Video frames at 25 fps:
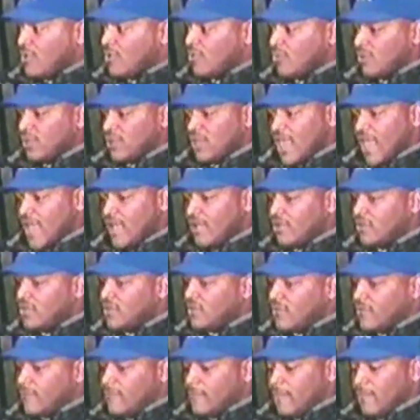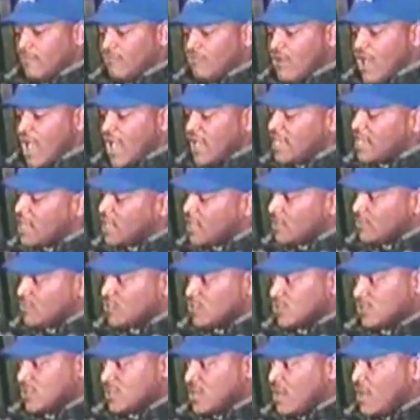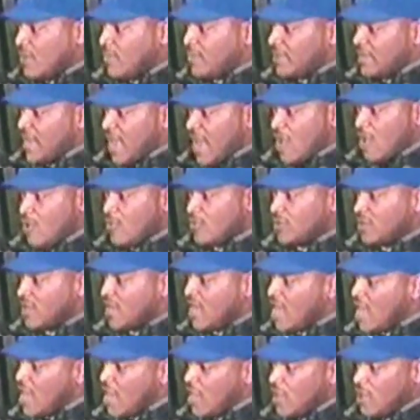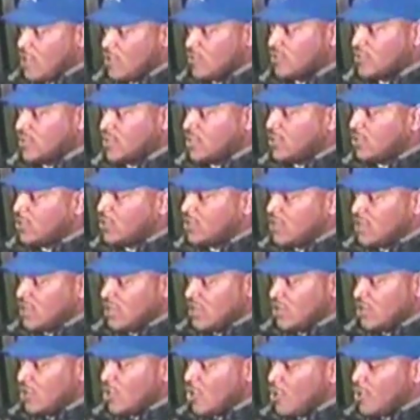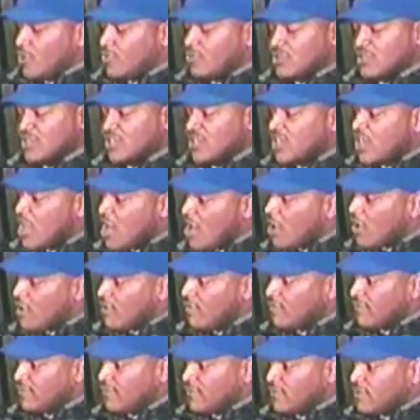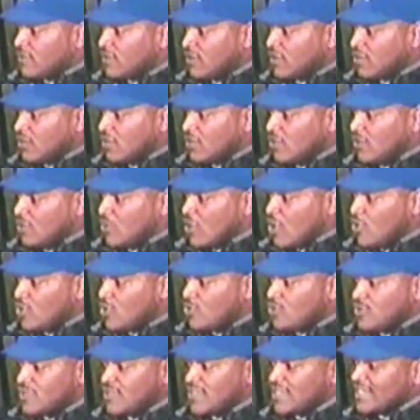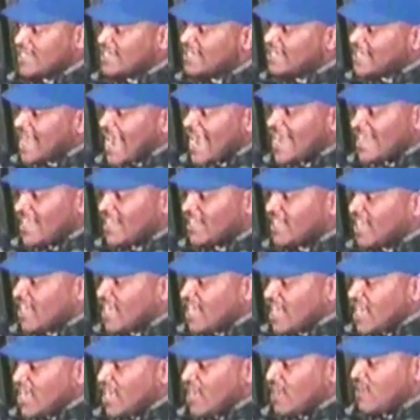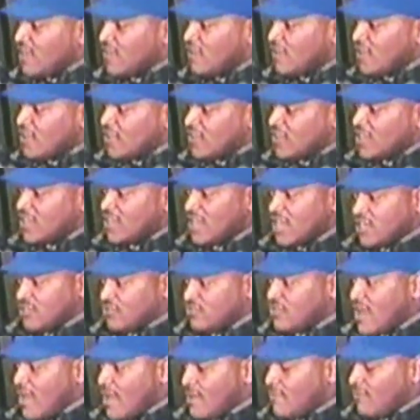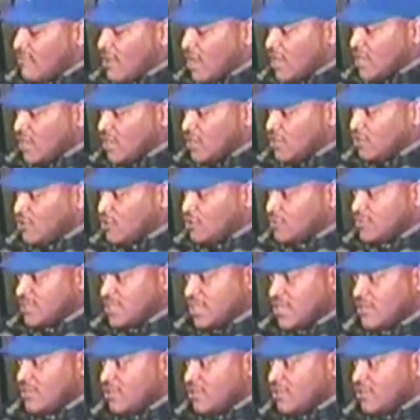when, like, Rakim's was coming out, and right. L's, and, you know, it was love. You know, you was excited to hear the next rap record, you know what I'm saying,